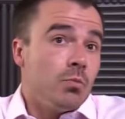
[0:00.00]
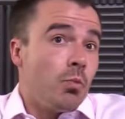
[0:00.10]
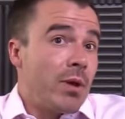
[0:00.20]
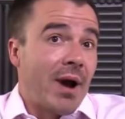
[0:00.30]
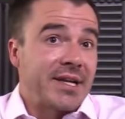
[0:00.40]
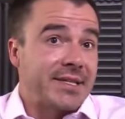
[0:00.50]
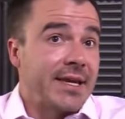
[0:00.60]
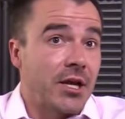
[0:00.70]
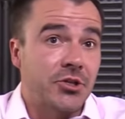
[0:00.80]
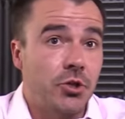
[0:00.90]
We might say
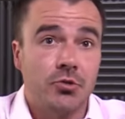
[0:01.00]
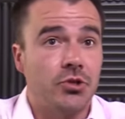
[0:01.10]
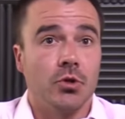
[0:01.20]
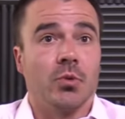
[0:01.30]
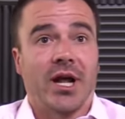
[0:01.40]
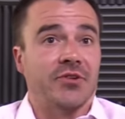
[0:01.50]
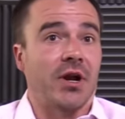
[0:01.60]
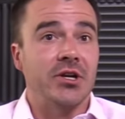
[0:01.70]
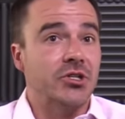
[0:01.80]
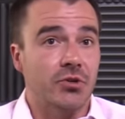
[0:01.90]
yes to you too. We're not
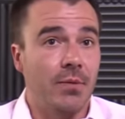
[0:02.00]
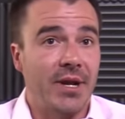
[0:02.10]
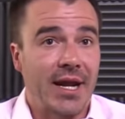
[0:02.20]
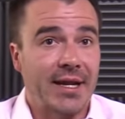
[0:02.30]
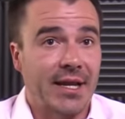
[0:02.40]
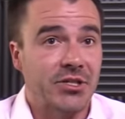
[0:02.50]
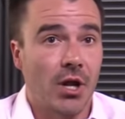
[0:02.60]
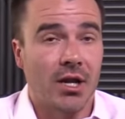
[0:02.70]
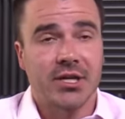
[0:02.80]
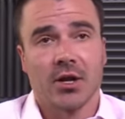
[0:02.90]
trying to discriminate against
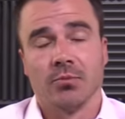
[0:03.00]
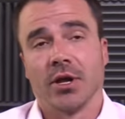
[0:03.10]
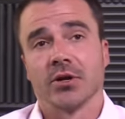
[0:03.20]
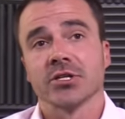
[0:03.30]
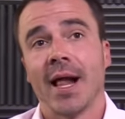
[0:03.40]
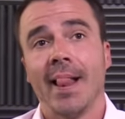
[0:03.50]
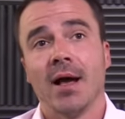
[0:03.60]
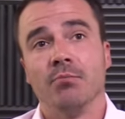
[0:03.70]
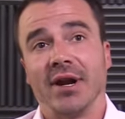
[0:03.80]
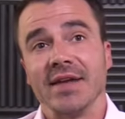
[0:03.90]
non title players,
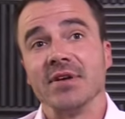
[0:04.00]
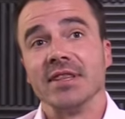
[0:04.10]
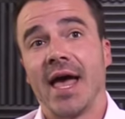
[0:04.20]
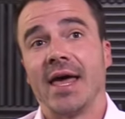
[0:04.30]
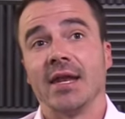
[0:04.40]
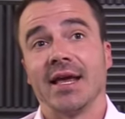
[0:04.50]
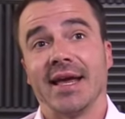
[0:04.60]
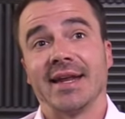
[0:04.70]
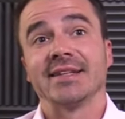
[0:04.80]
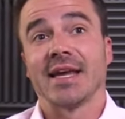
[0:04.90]
but even then,
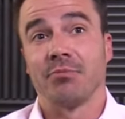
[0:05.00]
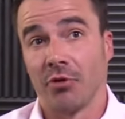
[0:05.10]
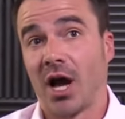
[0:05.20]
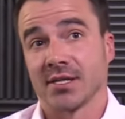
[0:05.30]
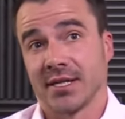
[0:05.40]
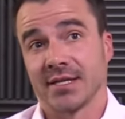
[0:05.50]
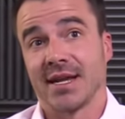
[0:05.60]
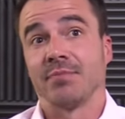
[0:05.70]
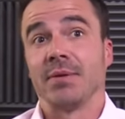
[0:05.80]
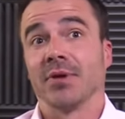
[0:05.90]
it is a process
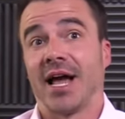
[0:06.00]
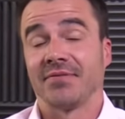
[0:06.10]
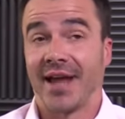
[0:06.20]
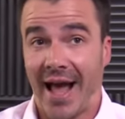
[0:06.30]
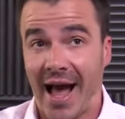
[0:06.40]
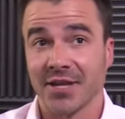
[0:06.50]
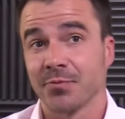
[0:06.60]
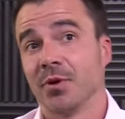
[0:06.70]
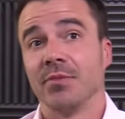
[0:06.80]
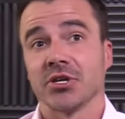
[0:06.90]
and people have to ask
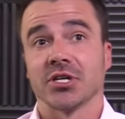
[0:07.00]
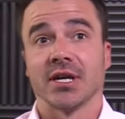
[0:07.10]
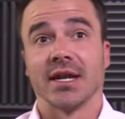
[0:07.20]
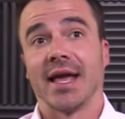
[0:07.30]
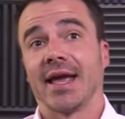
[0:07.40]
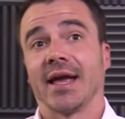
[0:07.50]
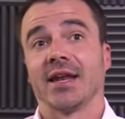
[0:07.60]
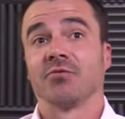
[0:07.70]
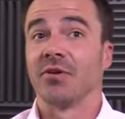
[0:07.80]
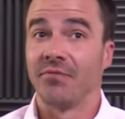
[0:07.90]
permission. And
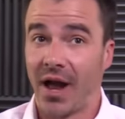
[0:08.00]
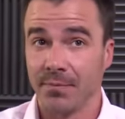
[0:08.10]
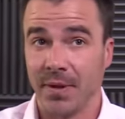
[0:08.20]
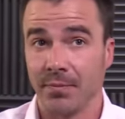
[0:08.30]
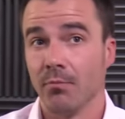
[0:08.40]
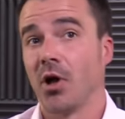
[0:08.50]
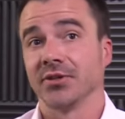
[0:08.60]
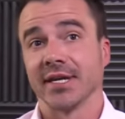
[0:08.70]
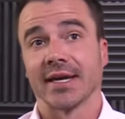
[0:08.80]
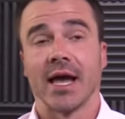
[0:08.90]
if we find people
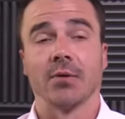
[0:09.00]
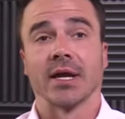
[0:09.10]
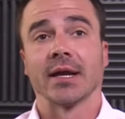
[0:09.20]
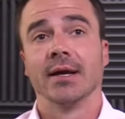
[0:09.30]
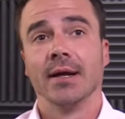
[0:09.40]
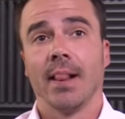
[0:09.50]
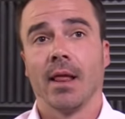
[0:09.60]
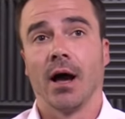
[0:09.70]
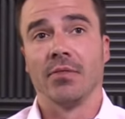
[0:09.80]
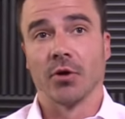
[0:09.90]
multi accounting,
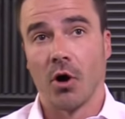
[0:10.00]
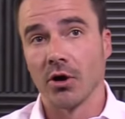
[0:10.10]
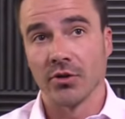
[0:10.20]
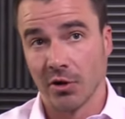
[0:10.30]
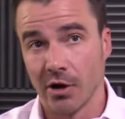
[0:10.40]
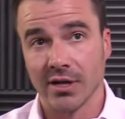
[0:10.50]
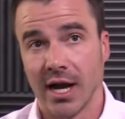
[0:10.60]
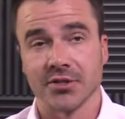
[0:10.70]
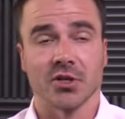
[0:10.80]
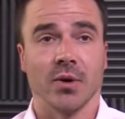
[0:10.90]
uh, there, are, there are
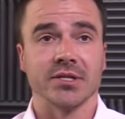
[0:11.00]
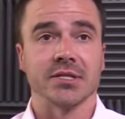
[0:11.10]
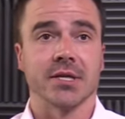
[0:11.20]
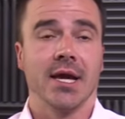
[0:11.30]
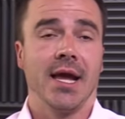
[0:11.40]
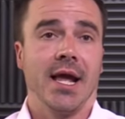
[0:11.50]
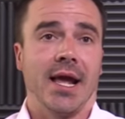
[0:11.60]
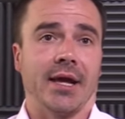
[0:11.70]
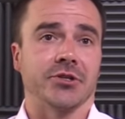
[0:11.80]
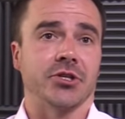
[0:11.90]
consequences.
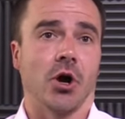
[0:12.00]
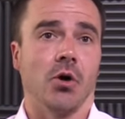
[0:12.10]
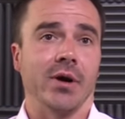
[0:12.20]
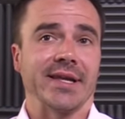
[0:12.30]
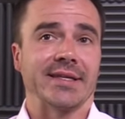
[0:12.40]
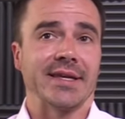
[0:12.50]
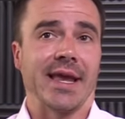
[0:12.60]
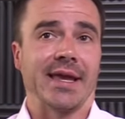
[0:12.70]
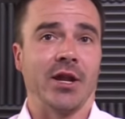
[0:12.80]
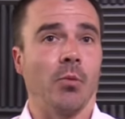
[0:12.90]
And so, it,
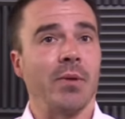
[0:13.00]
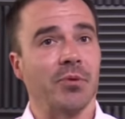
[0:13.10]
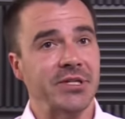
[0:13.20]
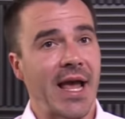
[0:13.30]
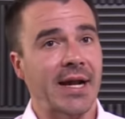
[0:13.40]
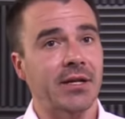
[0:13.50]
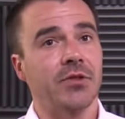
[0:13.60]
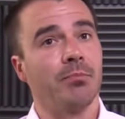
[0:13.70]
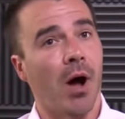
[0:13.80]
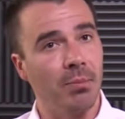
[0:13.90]
it, you know, we protect
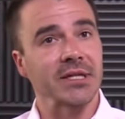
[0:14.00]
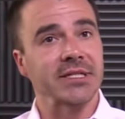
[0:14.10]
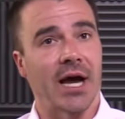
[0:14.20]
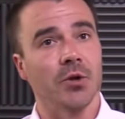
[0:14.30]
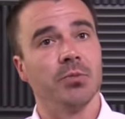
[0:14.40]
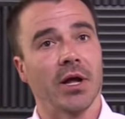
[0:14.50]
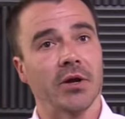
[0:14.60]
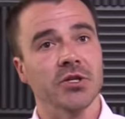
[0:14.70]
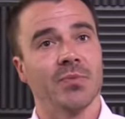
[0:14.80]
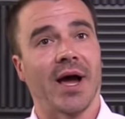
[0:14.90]
the public title
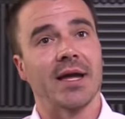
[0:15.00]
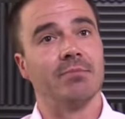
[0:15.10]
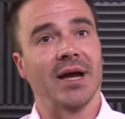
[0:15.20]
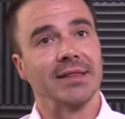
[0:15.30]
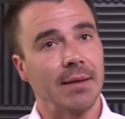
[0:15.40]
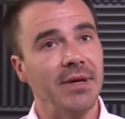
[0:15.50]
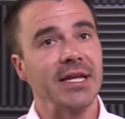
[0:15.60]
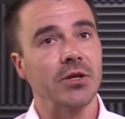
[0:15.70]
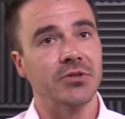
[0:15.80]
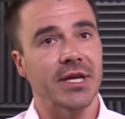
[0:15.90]
players by, by
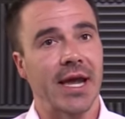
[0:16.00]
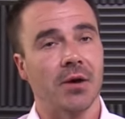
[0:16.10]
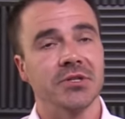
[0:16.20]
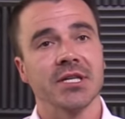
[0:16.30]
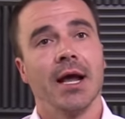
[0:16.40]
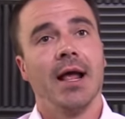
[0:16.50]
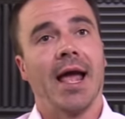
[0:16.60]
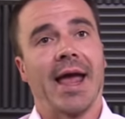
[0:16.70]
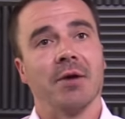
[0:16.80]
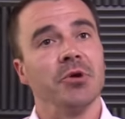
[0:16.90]
limiting those accounts
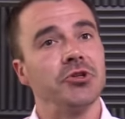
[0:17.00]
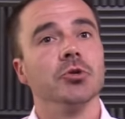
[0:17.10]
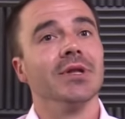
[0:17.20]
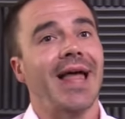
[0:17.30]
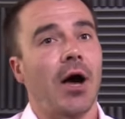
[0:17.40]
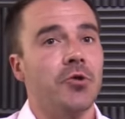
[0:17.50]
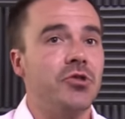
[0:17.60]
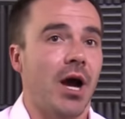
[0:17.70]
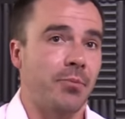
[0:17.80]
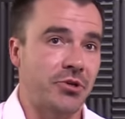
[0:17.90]
and we do allow you
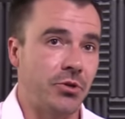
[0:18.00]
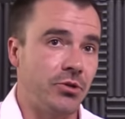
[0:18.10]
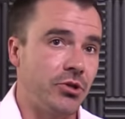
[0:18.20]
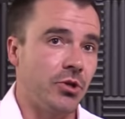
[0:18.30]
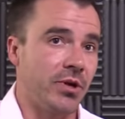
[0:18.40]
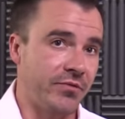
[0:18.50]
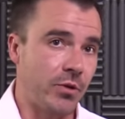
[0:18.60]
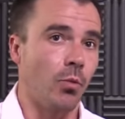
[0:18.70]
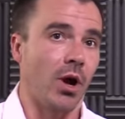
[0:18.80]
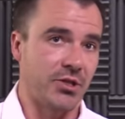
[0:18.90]
the opportunity to do it if you
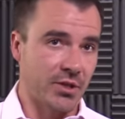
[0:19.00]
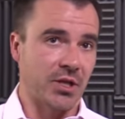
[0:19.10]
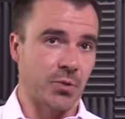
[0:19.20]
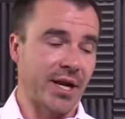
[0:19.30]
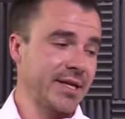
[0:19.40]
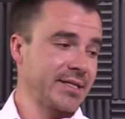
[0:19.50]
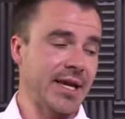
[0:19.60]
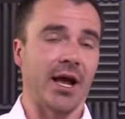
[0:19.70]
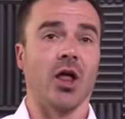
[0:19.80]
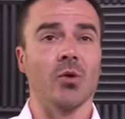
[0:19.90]
want. So that's what I can
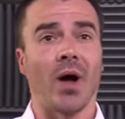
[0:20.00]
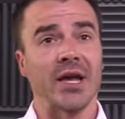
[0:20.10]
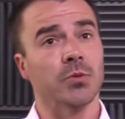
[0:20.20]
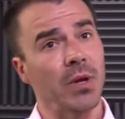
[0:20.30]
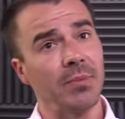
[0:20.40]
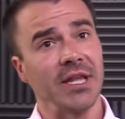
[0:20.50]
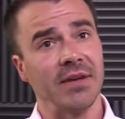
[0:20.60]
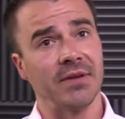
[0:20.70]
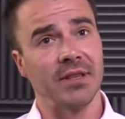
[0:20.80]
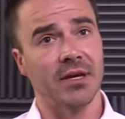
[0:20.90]
say. Otherwise, we
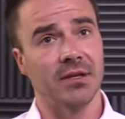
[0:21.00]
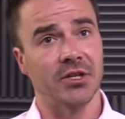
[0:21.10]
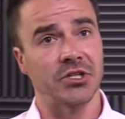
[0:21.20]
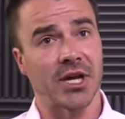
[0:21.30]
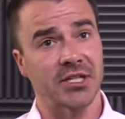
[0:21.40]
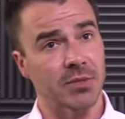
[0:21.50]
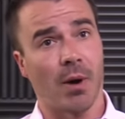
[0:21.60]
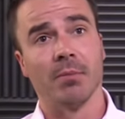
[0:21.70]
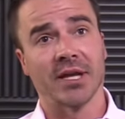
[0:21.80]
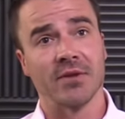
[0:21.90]
believe in the the chess is
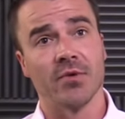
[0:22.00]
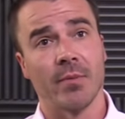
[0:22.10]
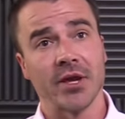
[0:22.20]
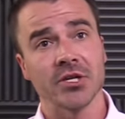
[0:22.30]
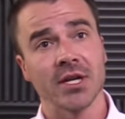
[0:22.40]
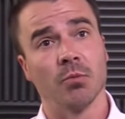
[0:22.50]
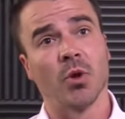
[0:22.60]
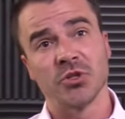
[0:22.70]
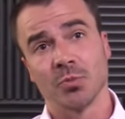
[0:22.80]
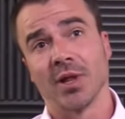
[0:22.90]
public information, and
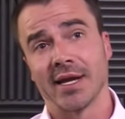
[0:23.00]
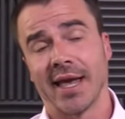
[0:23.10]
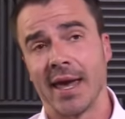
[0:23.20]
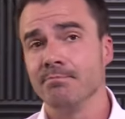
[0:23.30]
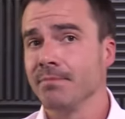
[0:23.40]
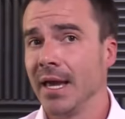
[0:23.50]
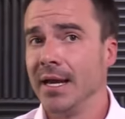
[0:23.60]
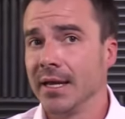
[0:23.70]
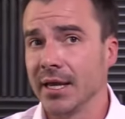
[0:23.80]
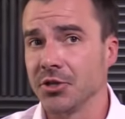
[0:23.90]
once you play a game,
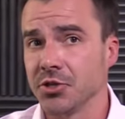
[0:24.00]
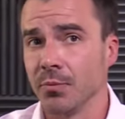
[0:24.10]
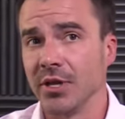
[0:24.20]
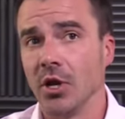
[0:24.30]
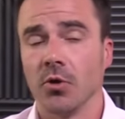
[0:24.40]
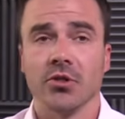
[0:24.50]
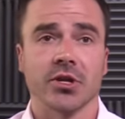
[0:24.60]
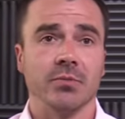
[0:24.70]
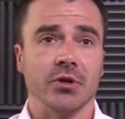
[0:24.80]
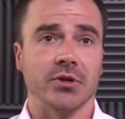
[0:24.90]
it should be known to the
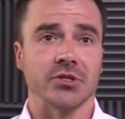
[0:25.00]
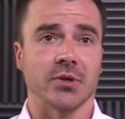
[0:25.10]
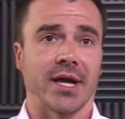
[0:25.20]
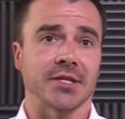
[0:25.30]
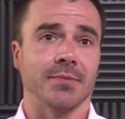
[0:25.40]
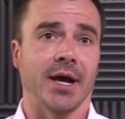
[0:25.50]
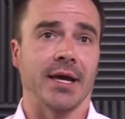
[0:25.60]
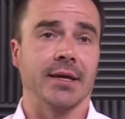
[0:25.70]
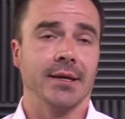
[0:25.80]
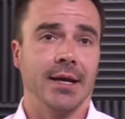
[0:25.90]
community. So that's
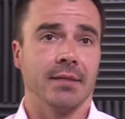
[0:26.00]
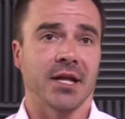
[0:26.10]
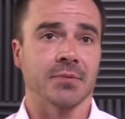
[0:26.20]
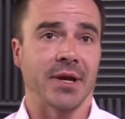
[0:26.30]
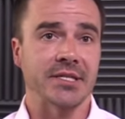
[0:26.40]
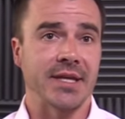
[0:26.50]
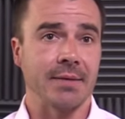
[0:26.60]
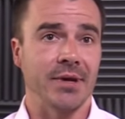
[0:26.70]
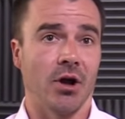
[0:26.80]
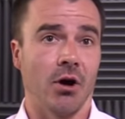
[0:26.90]
my that's my
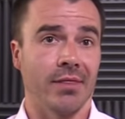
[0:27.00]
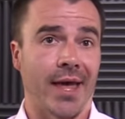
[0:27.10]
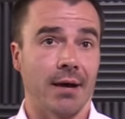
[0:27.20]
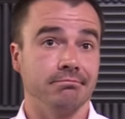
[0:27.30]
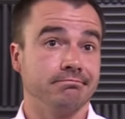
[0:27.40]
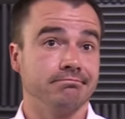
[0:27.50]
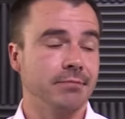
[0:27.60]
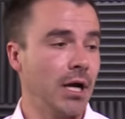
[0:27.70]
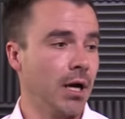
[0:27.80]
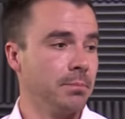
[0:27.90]
statement on that.
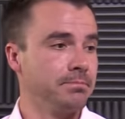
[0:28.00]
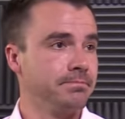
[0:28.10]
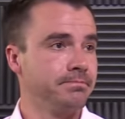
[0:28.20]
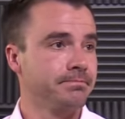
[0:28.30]
Um,